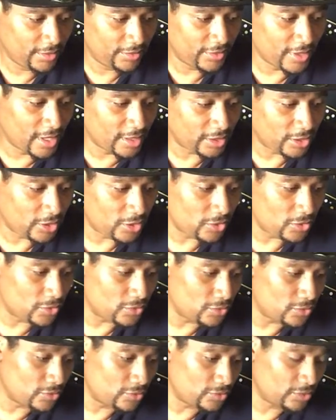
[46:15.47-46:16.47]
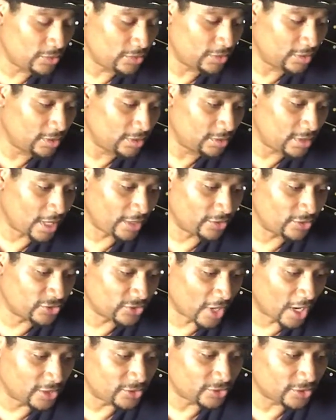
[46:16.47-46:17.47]
Thank you. Thank you,
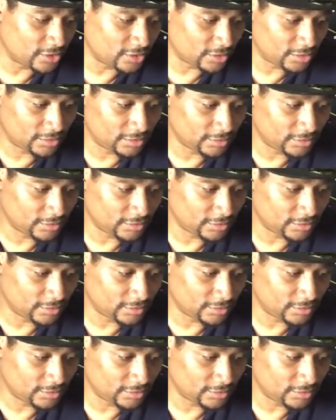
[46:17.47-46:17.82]
Chandra.